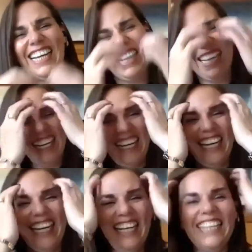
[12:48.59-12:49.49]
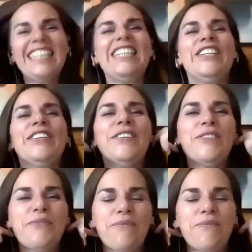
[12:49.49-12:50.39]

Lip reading: There are 1,000 ways,